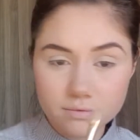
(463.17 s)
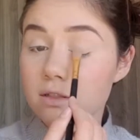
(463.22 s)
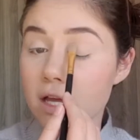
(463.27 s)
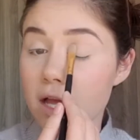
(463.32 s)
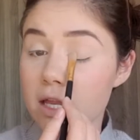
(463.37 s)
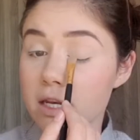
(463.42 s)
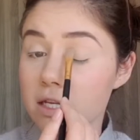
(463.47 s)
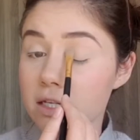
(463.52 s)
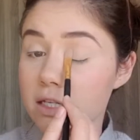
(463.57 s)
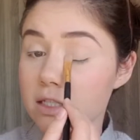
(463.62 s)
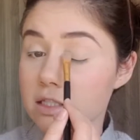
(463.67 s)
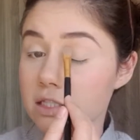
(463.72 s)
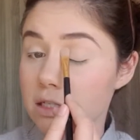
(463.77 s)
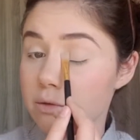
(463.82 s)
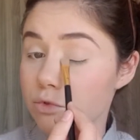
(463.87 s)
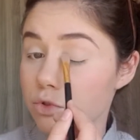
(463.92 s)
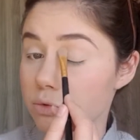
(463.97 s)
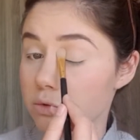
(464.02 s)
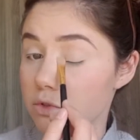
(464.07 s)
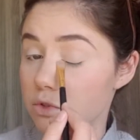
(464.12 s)
And he did
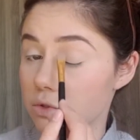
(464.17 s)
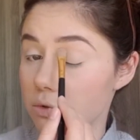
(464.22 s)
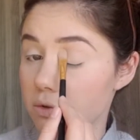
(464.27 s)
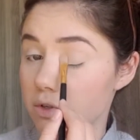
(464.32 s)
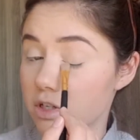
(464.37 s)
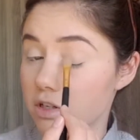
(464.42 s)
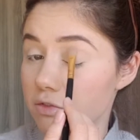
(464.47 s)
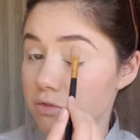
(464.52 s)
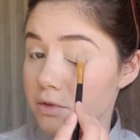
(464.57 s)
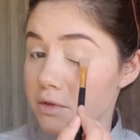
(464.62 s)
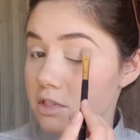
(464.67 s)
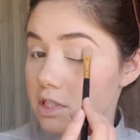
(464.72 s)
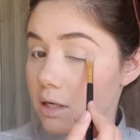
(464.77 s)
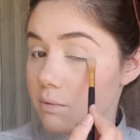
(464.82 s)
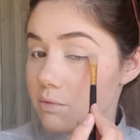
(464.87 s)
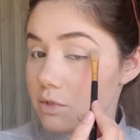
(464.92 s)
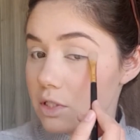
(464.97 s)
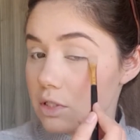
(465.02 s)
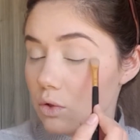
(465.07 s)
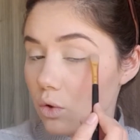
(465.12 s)
seem to enjoy it. A few
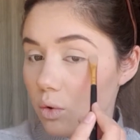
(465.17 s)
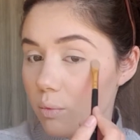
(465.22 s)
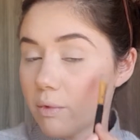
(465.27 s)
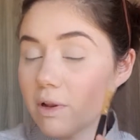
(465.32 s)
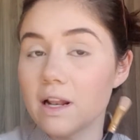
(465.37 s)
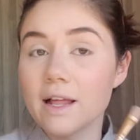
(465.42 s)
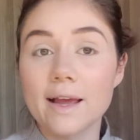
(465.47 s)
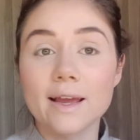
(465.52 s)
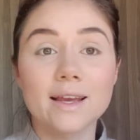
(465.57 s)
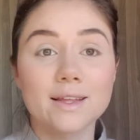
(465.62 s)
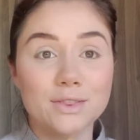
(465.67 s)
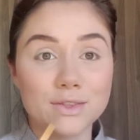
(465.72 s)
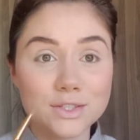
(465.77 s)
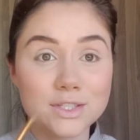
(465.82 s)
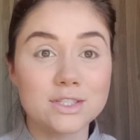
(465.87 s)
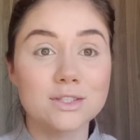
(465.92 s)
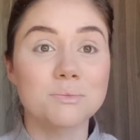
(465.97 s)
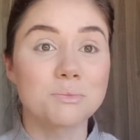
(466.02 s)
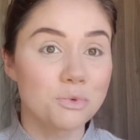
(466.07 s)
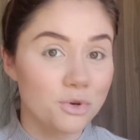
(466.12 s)
times he told me like, this
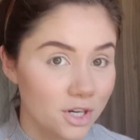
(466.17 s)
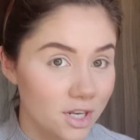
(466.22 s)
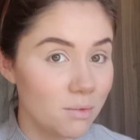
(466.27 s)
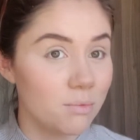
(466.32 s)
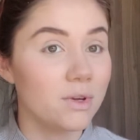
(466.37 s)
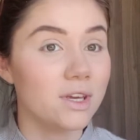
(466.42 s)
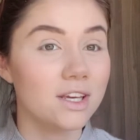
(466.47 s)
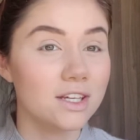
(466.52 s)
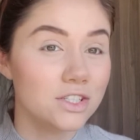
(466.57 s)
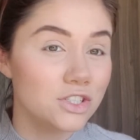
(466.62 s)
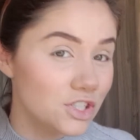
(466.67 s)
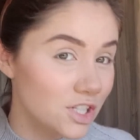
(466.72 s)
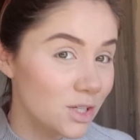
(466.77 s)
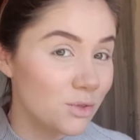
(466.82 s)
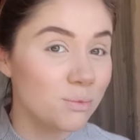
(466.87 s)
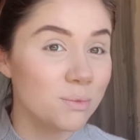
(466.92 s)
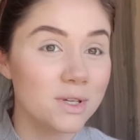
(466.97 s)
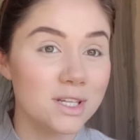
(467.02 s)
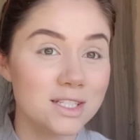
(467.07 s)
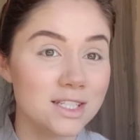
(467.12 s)
is a pretty big
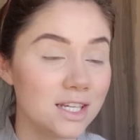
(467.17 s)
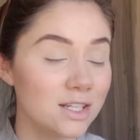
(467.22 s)
achievement.